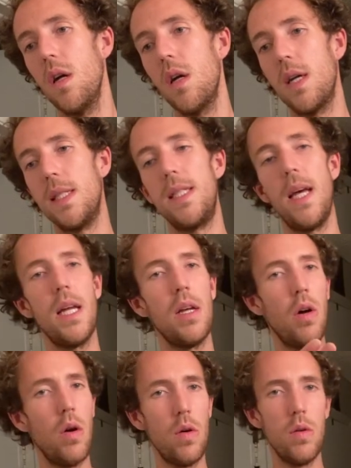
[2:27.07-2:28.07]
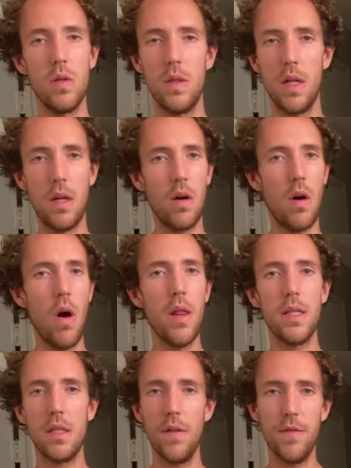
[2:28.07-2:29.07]
Cause setting goals, you know, all
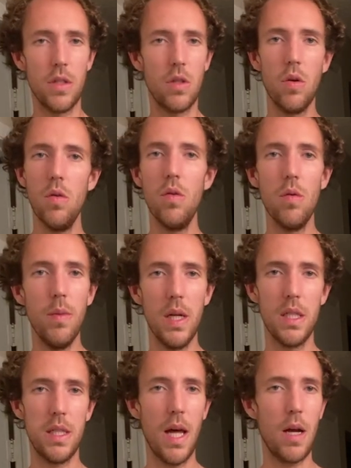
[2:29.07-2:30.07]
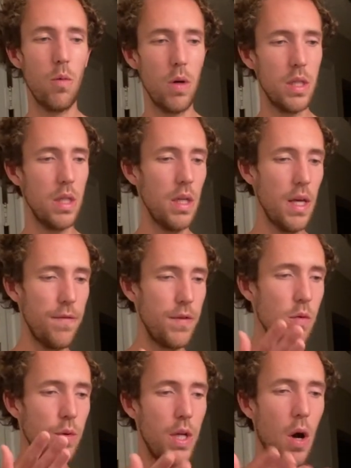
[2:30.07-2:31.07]
that stuff is cool, but it's like when, if
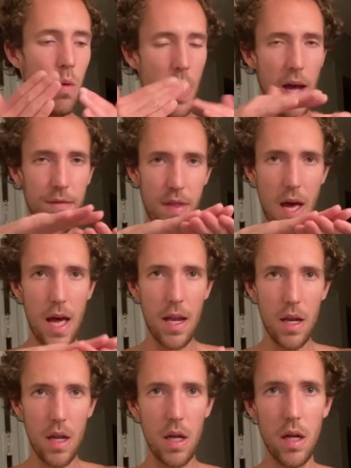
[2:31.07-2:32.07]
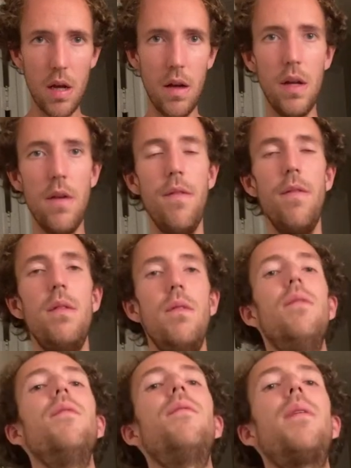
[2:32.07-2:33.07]
you don't have that
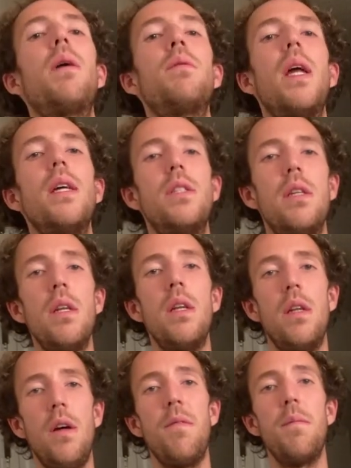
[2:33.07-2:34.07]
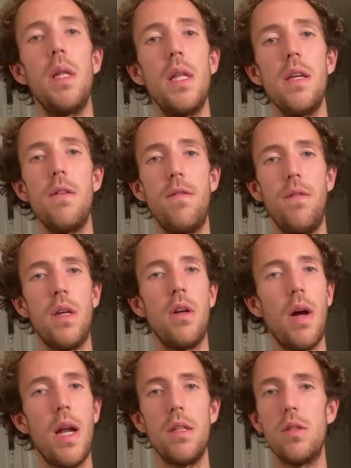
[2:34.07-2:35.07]
foundation of belief and
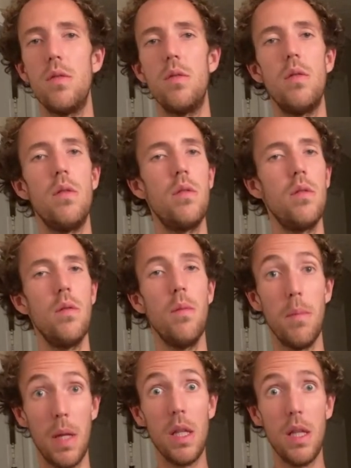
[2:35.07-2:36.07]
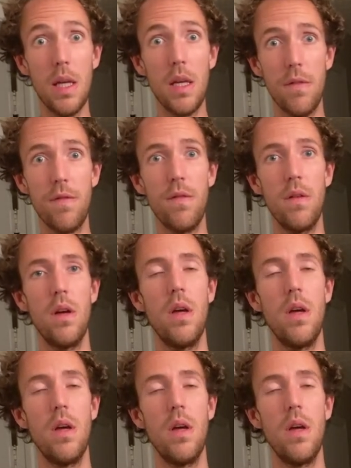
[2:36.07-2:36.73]
gratitude, belief,